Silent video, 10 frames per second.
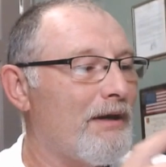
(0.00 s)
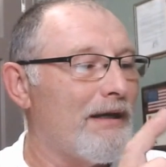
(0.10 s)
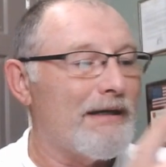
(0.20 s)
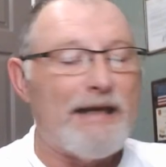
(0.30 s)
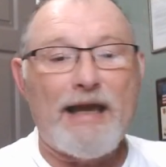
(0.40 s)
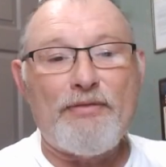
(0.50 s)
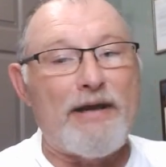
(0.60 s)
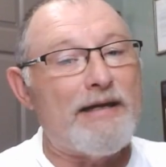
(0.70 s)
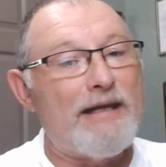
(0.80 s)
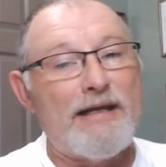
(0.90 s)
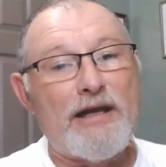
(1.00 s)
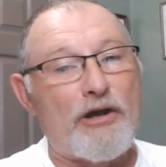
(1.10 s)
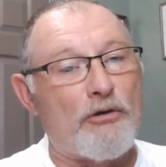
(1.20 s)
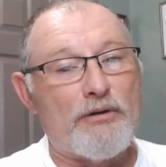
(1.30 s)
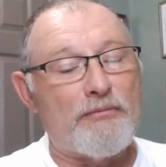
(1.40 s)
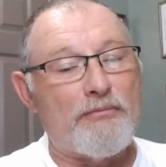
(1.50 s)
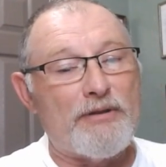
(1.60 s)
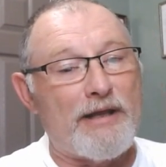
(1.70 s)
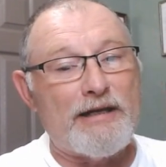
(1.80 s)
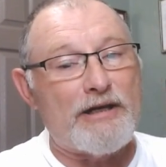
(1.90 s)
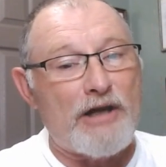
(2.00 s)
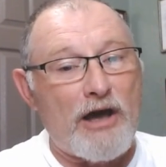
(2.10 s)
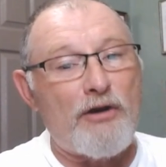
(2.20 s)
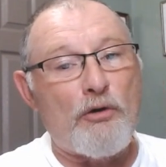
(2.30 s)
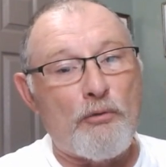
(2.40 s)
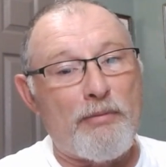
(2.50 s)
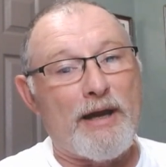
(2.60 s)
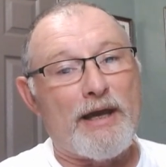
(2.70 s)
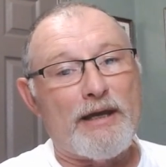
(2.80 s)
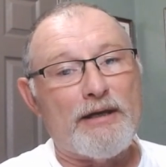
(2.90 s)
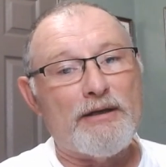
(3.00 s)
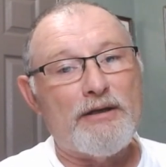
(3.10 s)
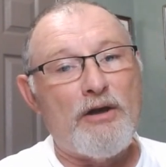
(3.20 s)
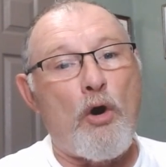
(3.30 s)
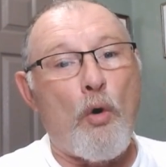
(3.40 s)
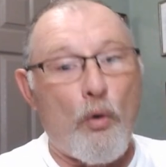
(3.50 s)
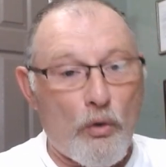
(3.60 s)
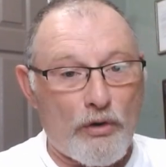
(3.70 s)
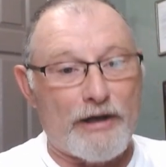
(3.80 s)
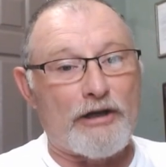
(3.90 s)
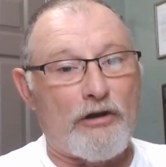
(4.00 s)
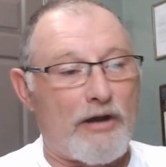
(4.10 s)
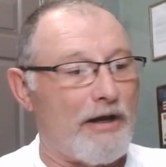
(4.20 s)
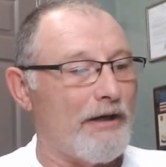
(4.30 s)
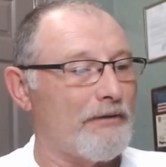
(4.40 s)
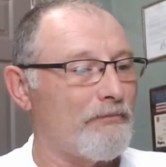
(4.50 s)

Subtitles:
Yet they did not obey or incline